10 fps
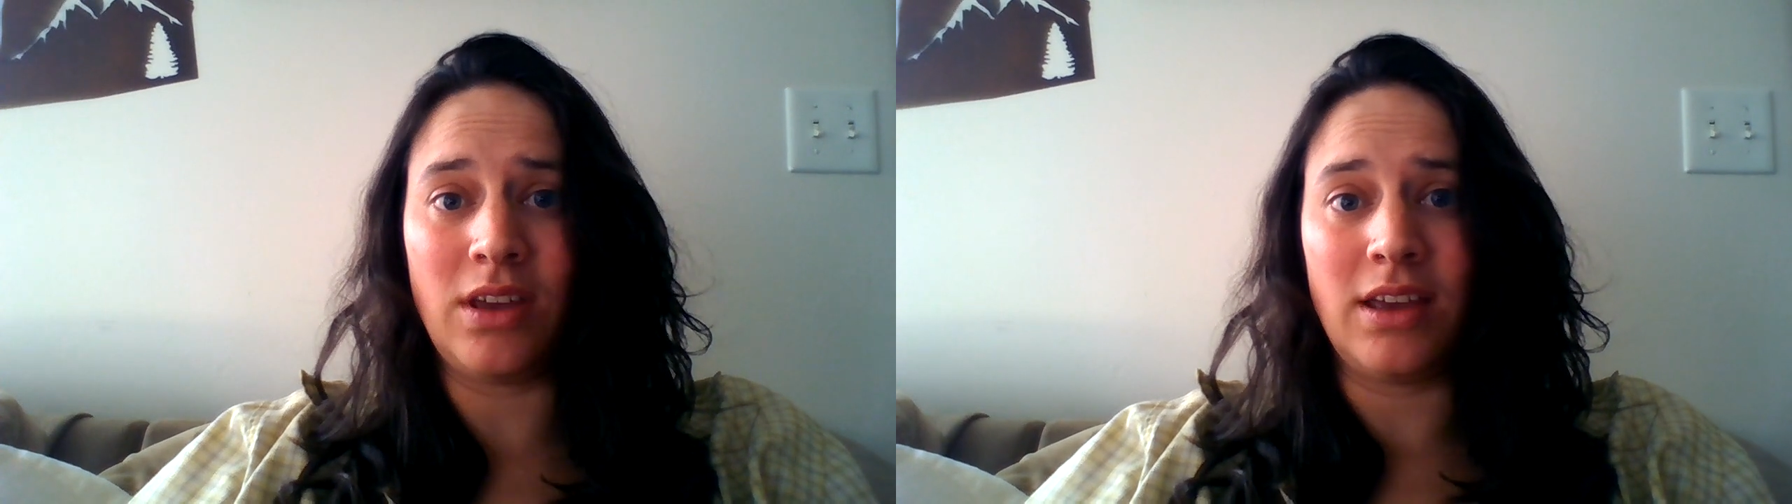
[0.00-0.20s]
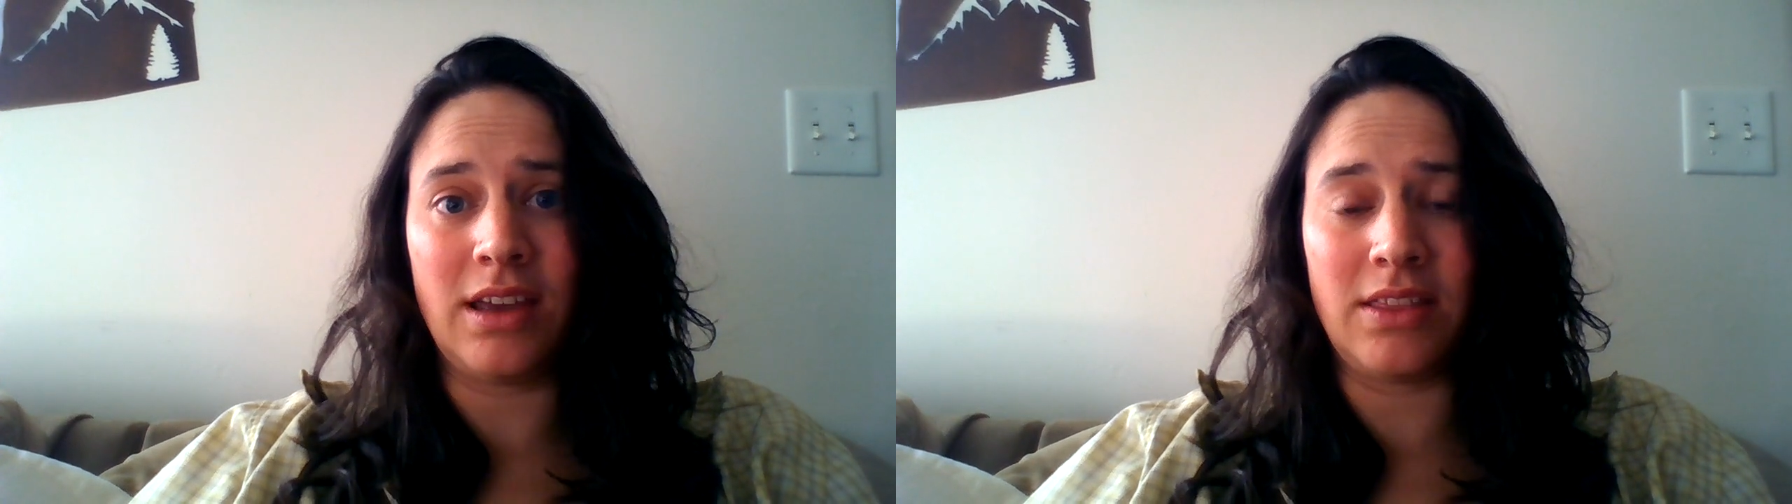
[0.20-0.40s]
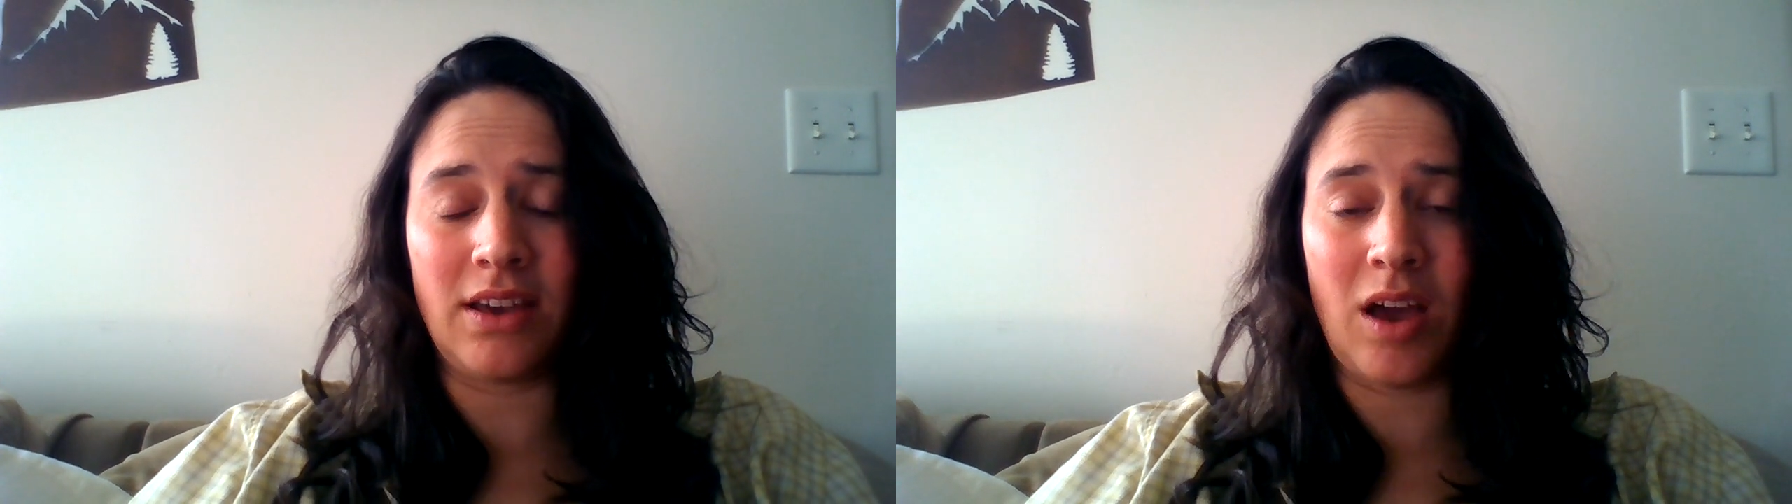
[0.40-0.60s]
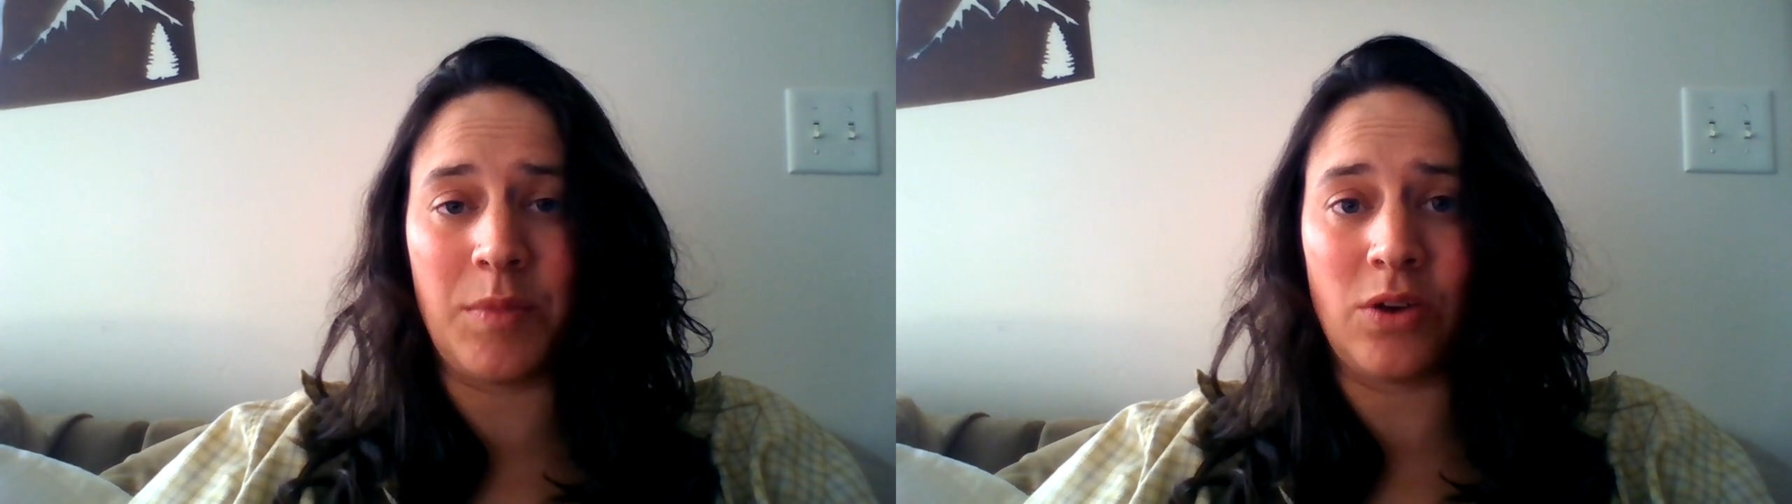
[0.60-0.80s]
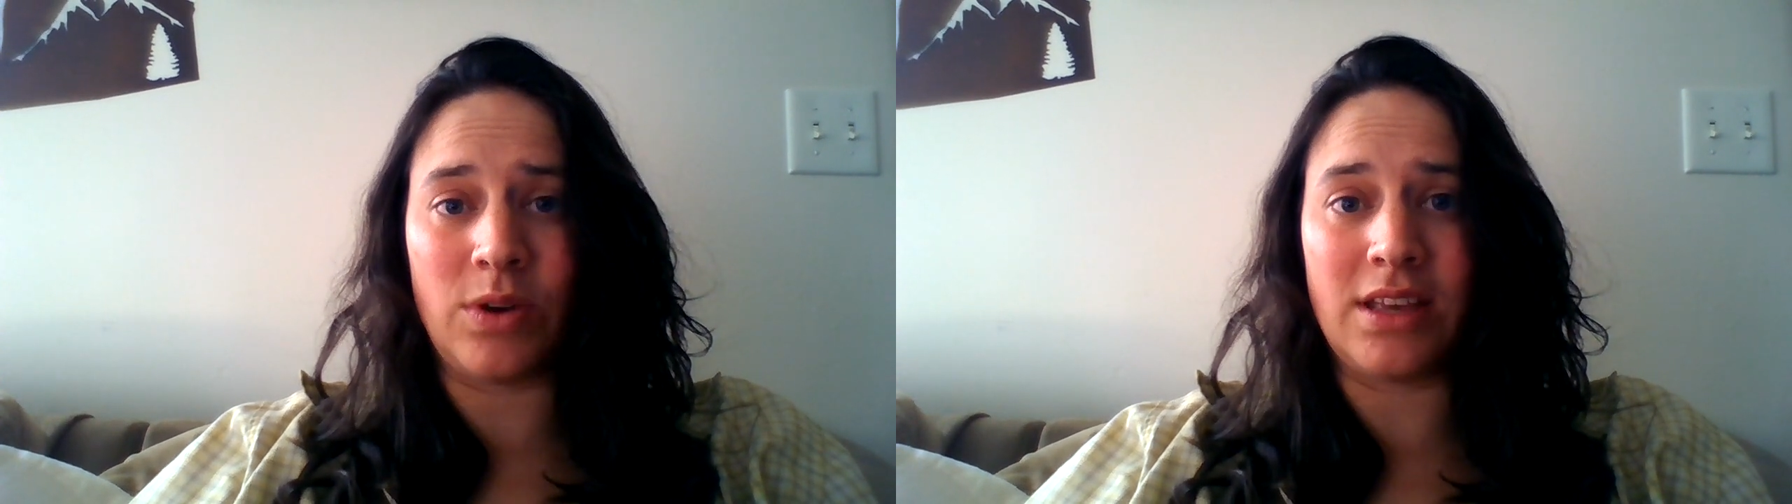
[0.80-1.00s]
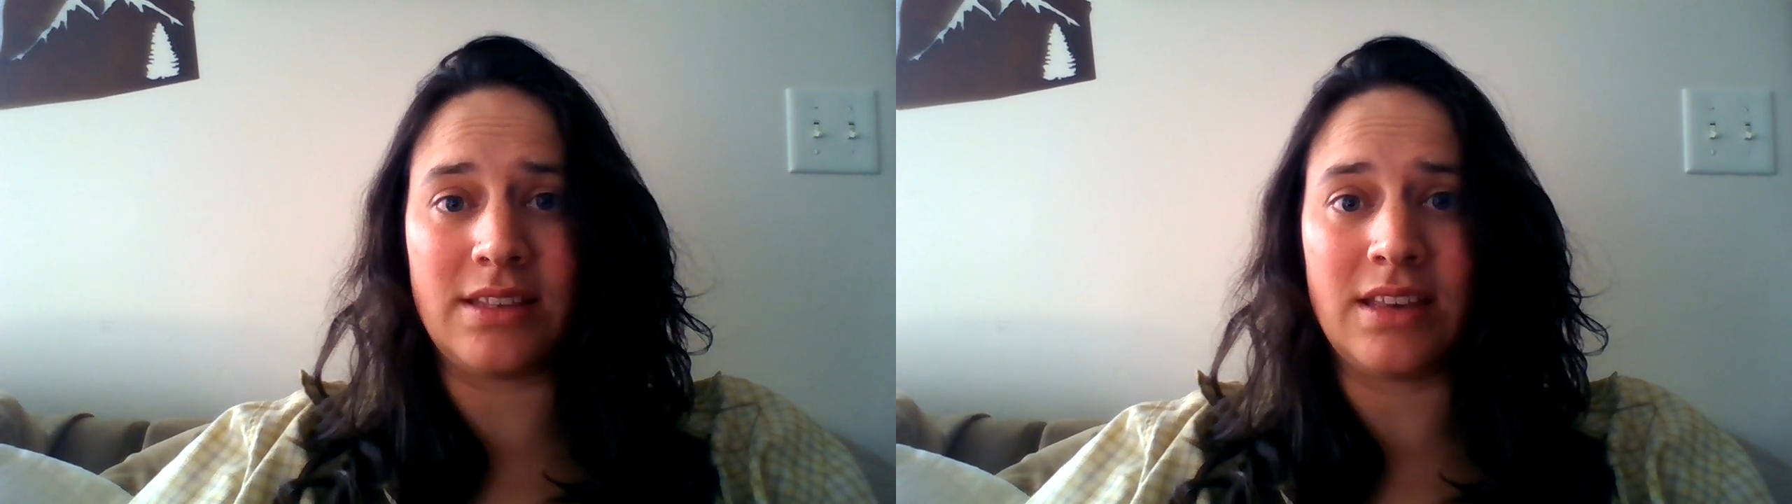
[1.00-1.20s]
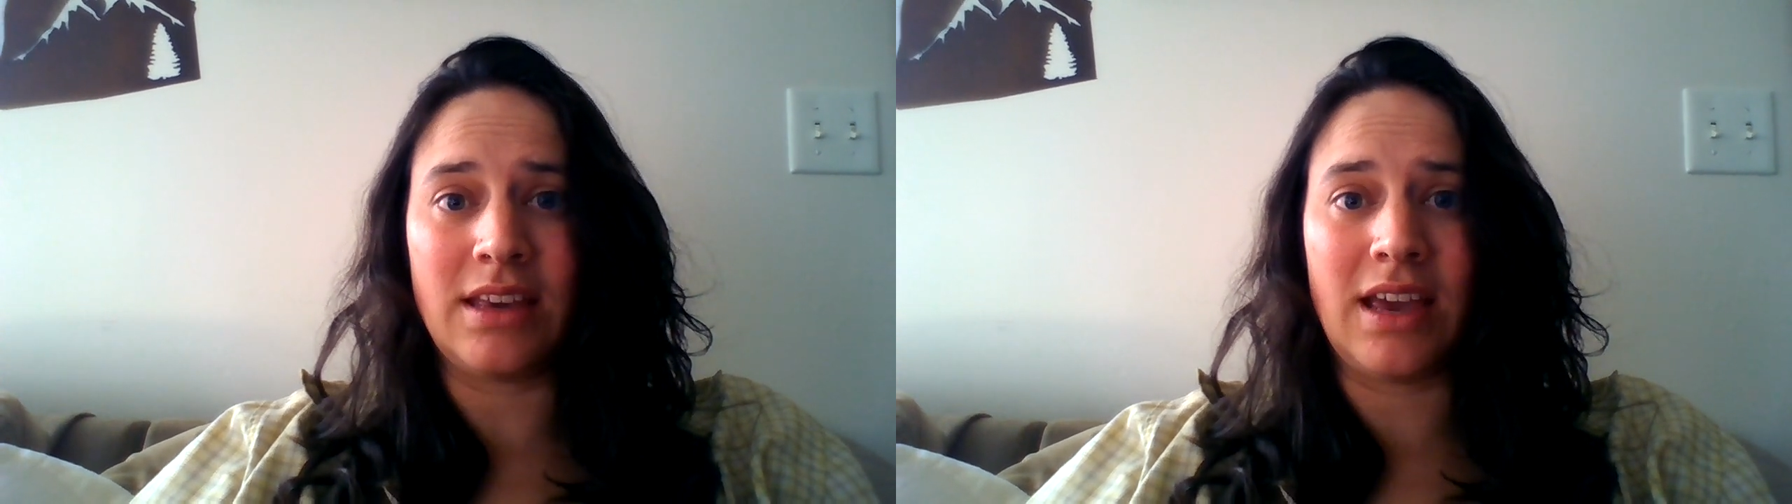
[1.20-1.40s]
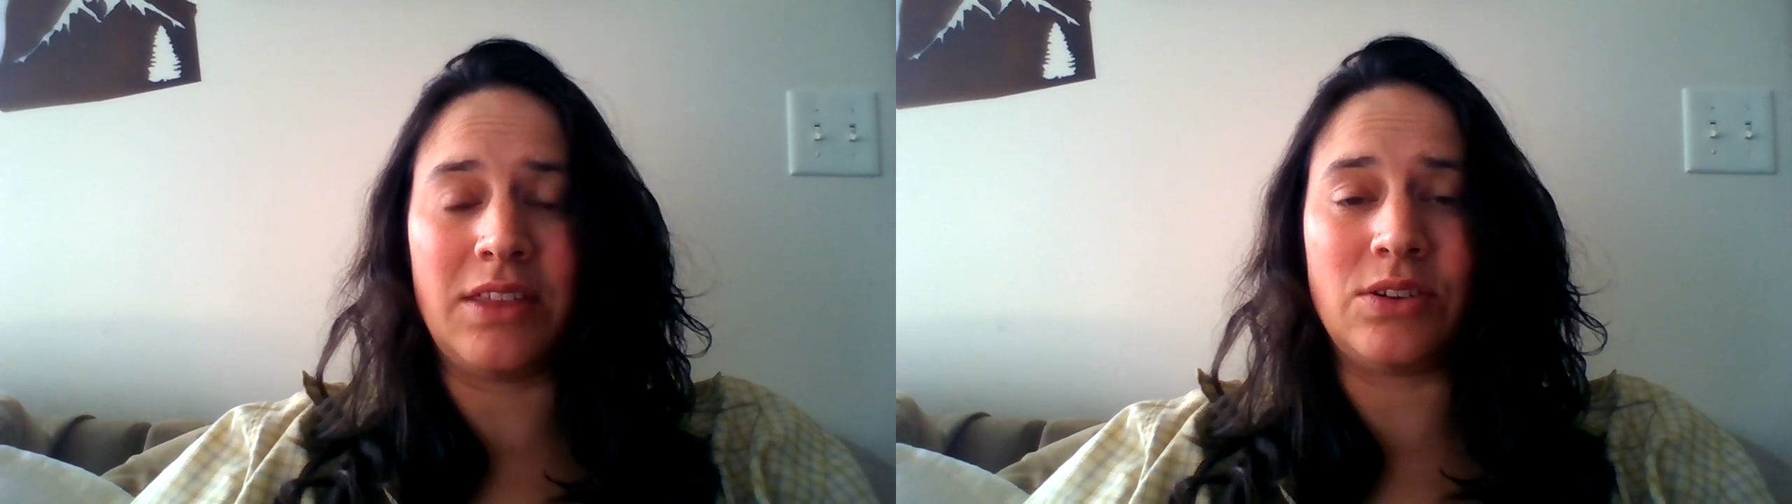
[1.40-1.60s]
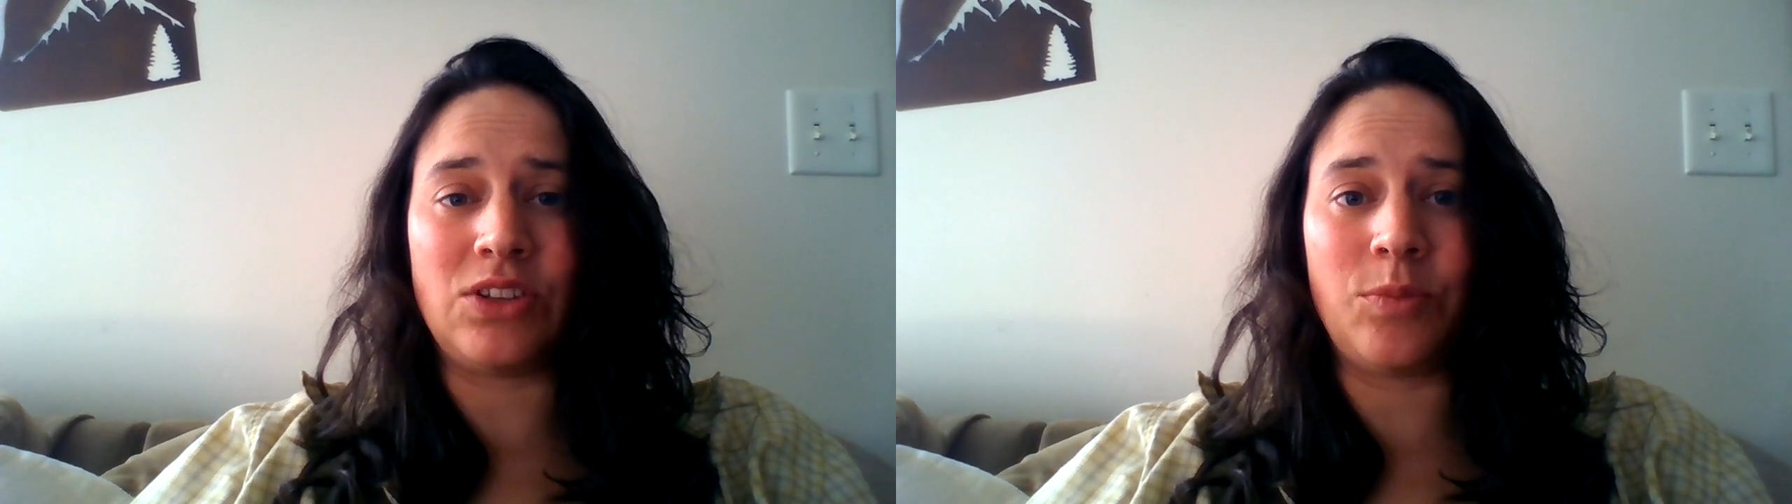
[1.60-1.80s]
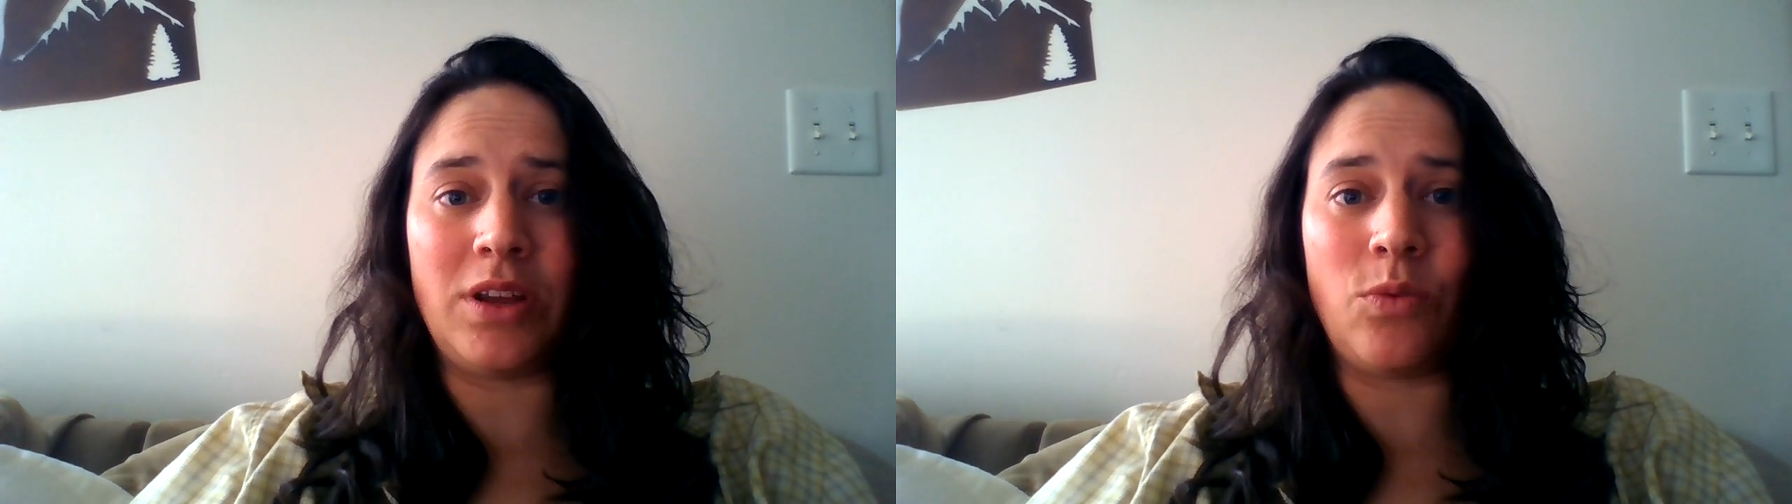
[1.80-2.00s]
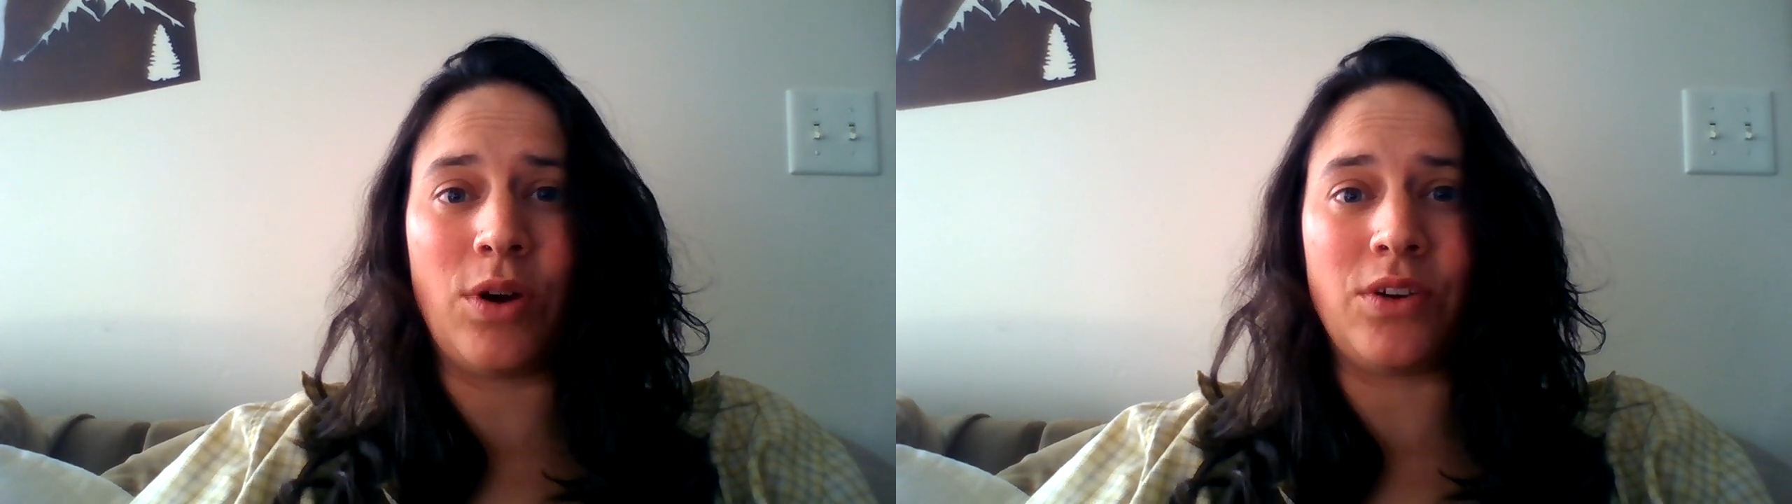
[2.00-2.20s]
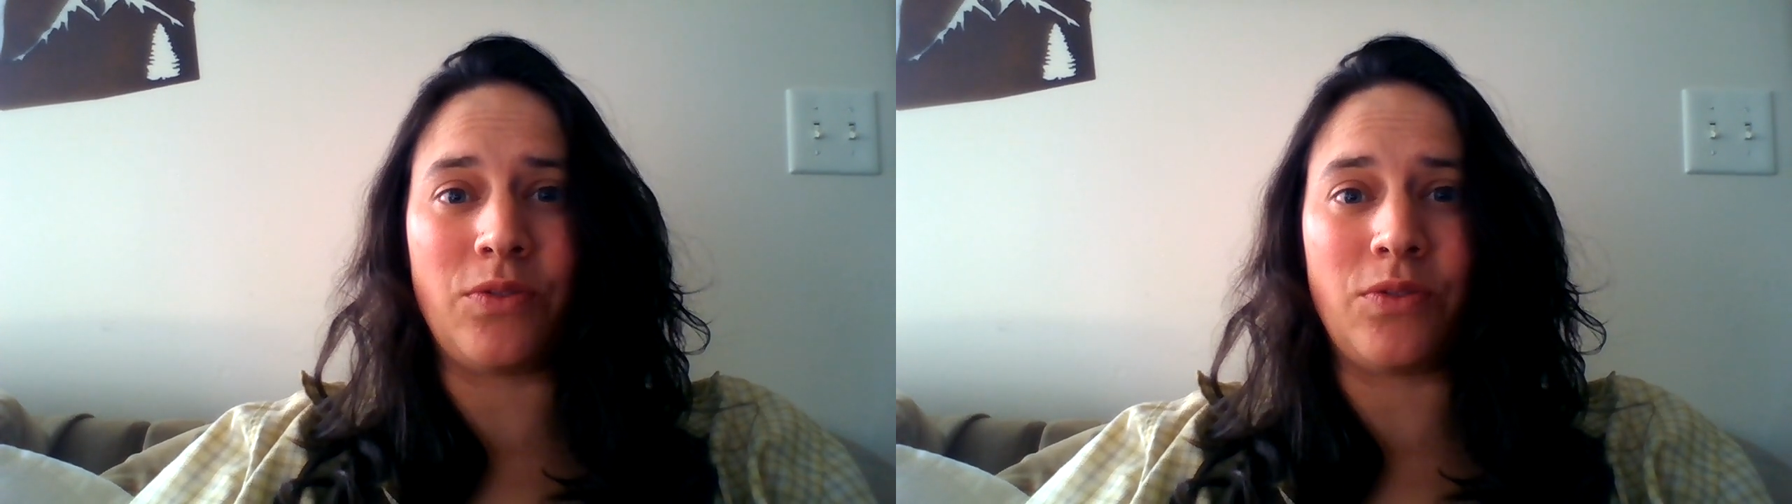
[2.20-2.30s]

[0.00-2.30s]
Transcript: in the coming weeks, and there's so many wonderful